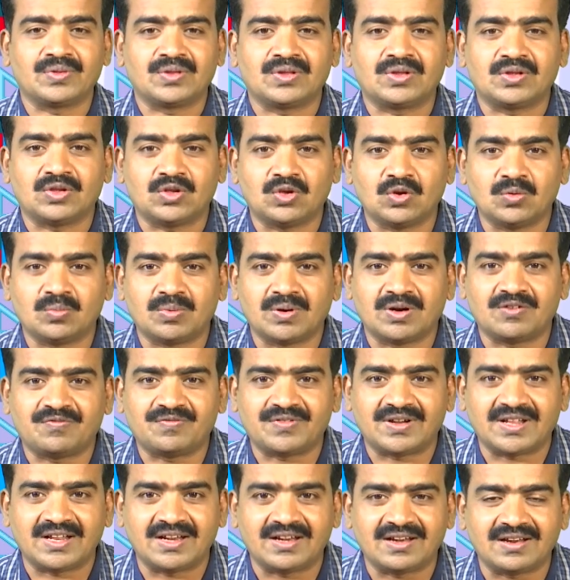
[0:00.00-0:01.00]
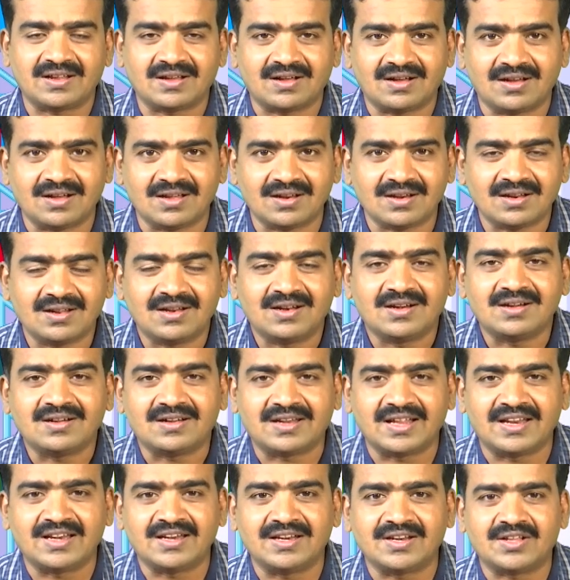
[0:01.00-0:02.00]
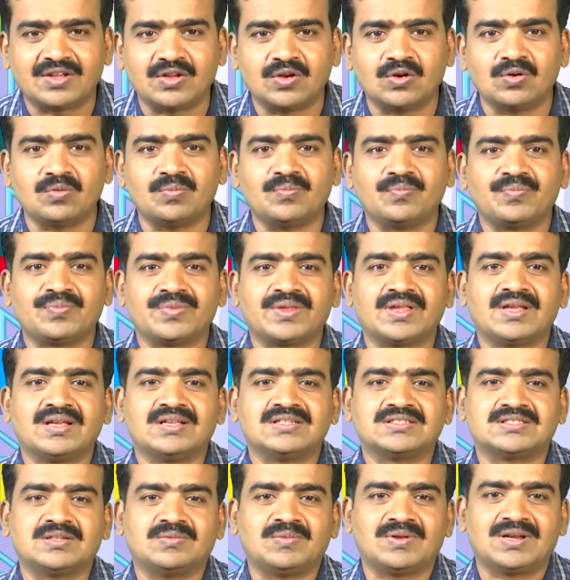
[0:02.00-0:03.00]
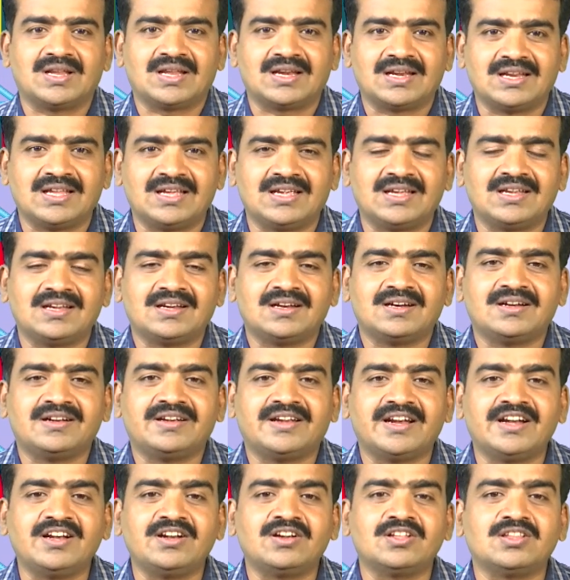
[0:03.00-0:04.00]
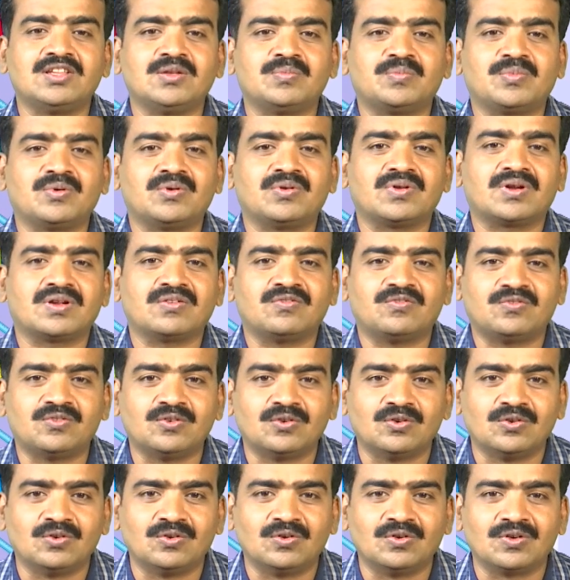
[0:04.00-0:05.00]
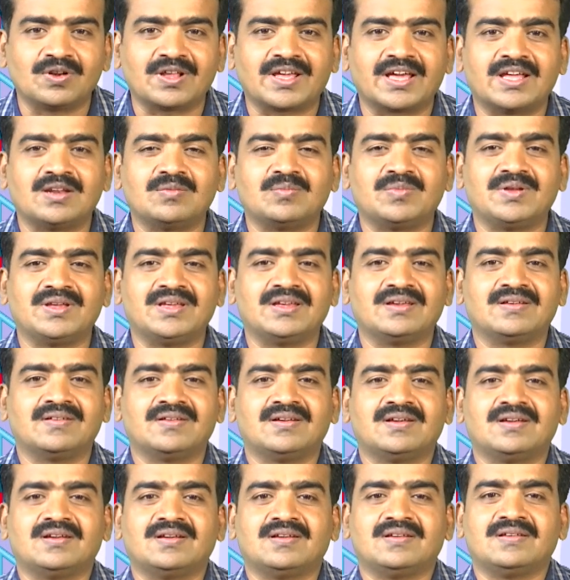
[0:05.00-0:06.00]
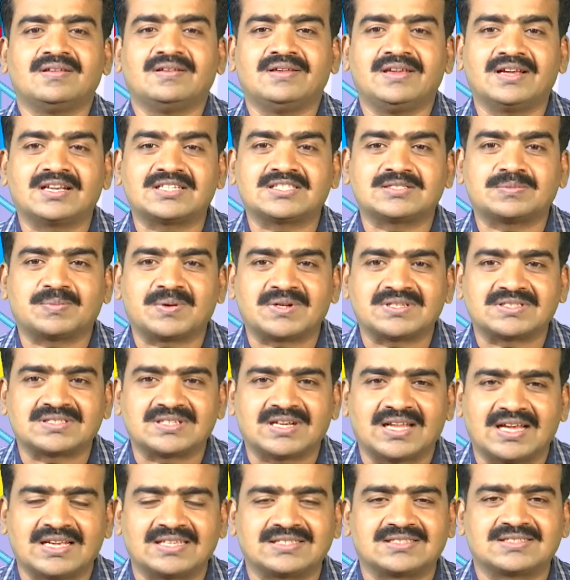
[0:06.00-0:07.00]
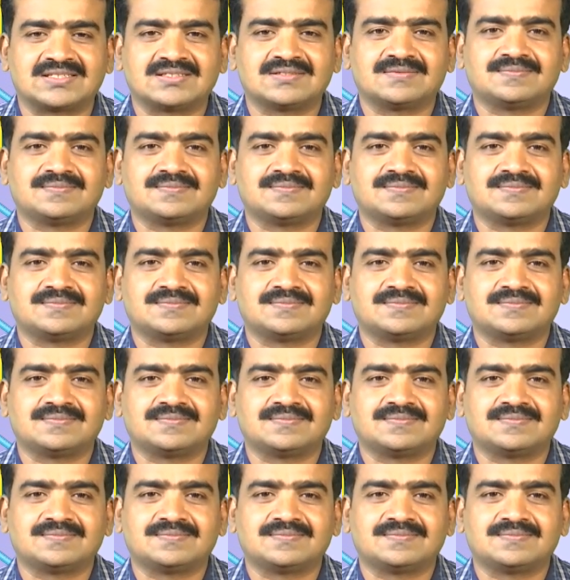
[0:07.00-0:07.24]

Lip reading: Cube of 10 or 10 cube. Similarly, 10 to the power of 4 can be expressed as